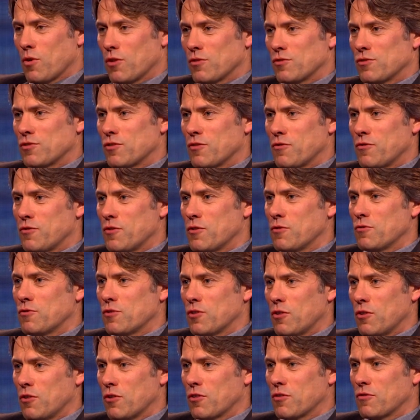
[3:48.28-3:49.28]
What's the
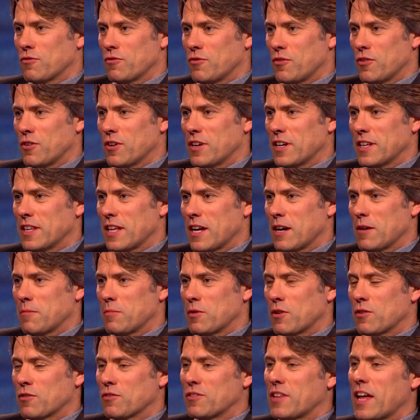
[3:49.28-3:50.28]
future looking for you now?
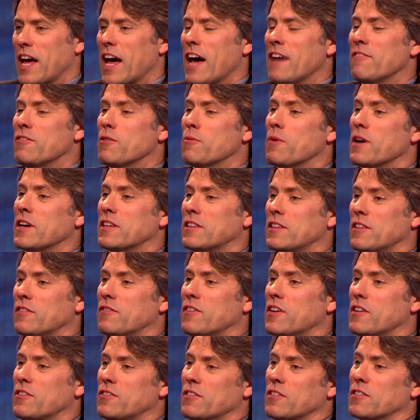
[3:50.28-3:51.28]
Because the heavyweight
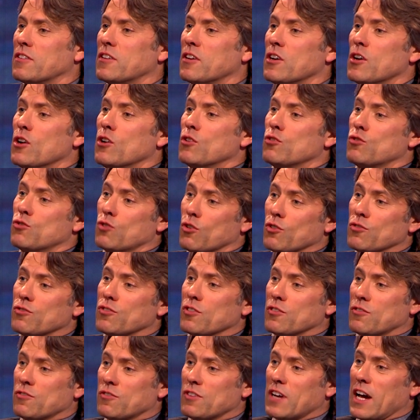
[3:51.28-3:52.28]
division does
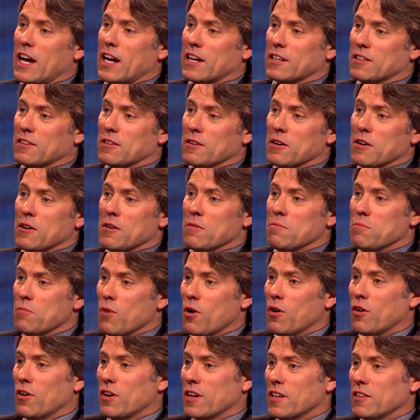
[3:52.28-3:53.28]
attract
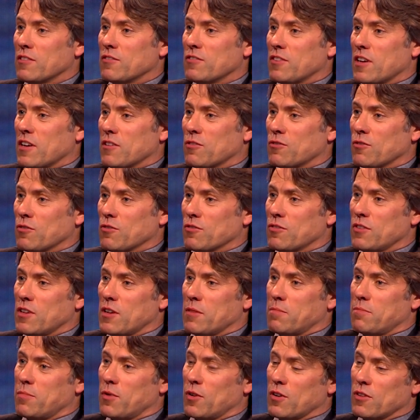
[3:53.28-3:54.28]
more interest, doesn't
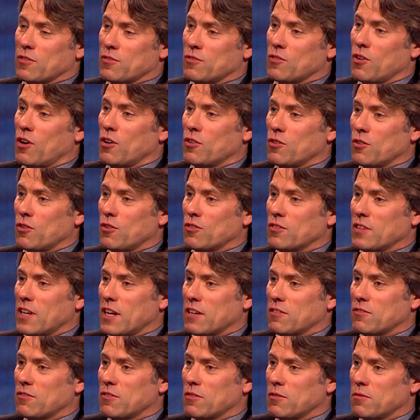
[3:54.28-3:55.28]
it? But it's not your
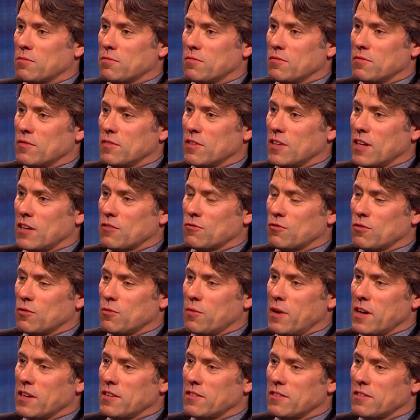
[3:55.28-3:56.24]
natural natural weight,